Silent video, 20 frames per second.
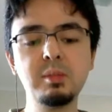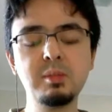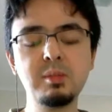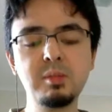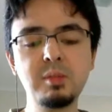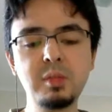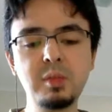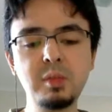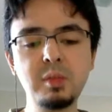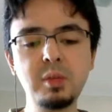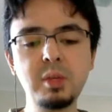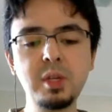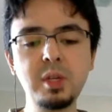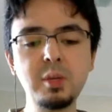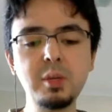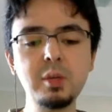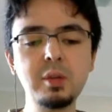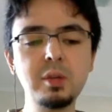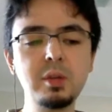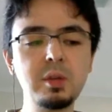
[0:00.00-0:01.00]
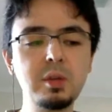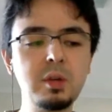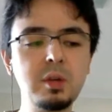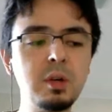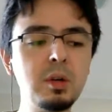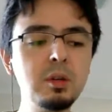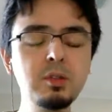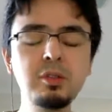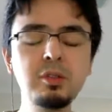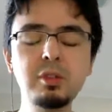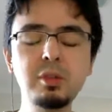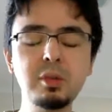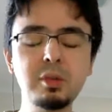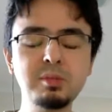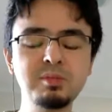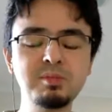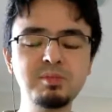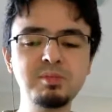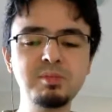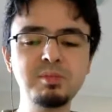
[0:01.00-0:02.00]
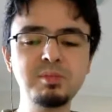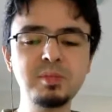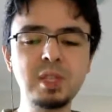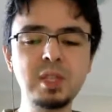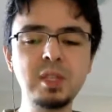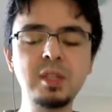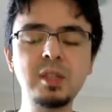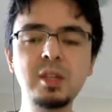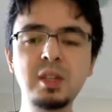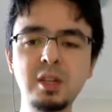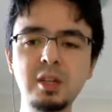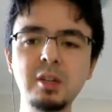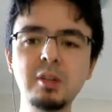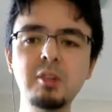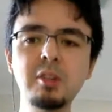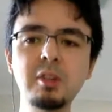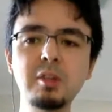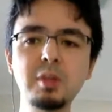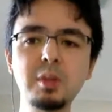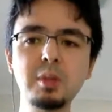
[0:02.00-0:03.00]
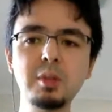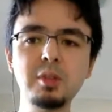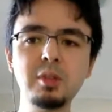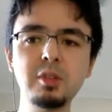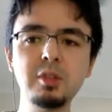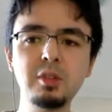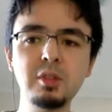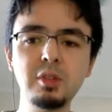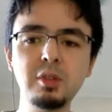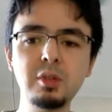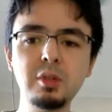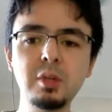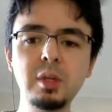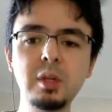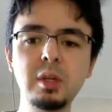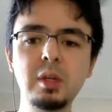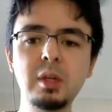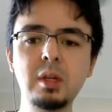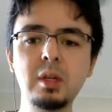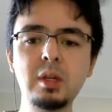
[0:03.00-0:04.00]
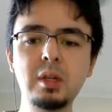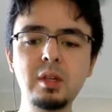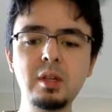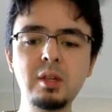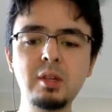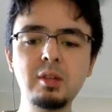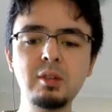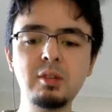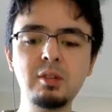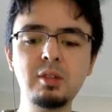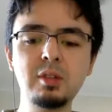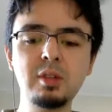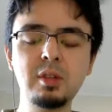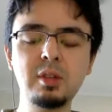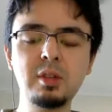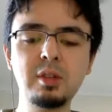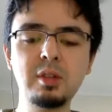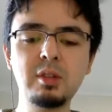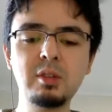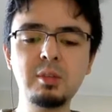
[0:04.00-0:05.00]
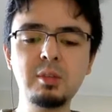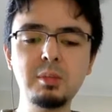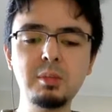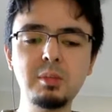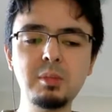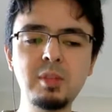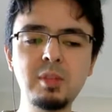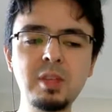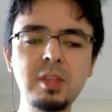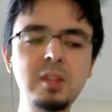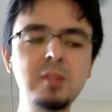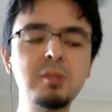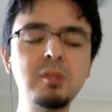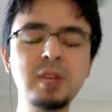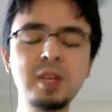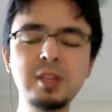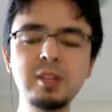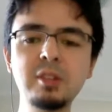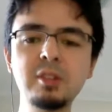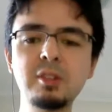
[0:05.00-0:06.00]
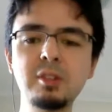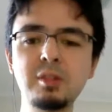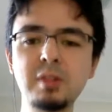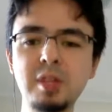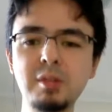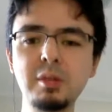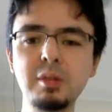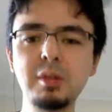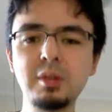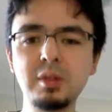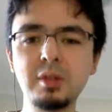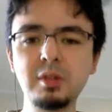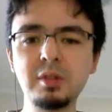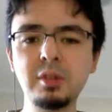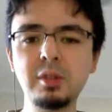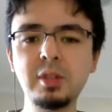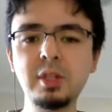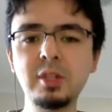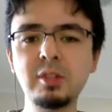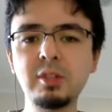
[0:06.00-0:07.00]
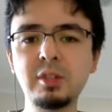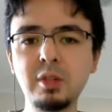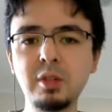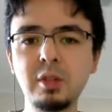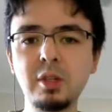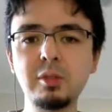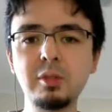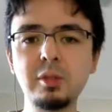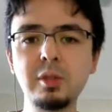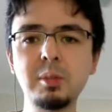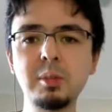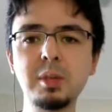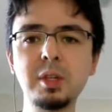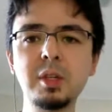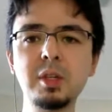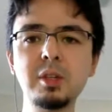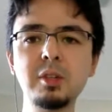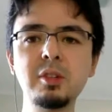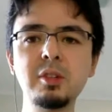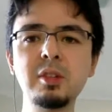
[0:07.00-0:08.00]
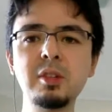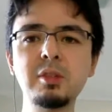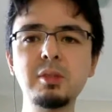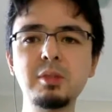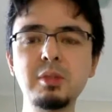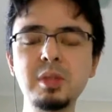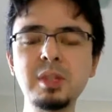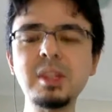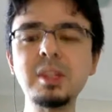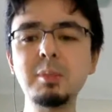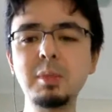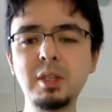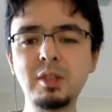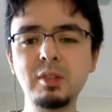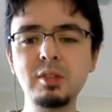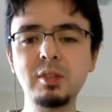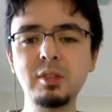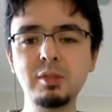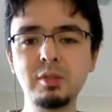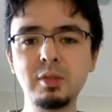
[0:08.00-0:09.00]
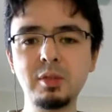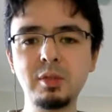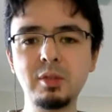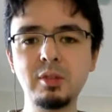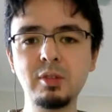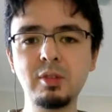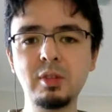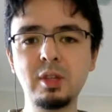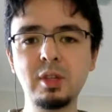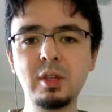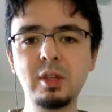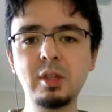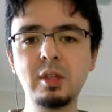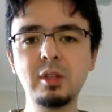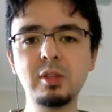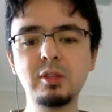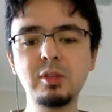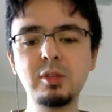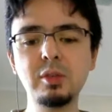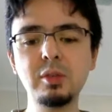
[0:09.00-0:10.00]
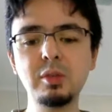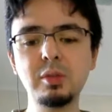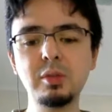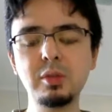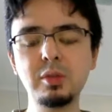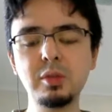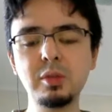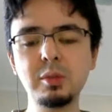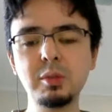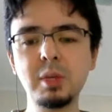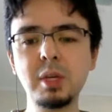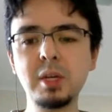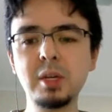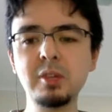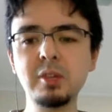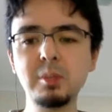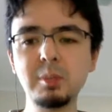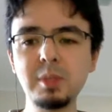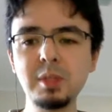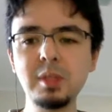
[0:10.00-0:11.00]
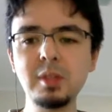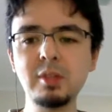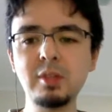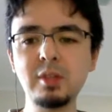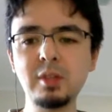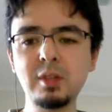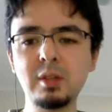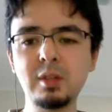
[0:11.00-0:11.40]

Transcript: what I would also encourage everyone to do is take advantage of everything that Udacity offer, because it really makes a difference to your marketability.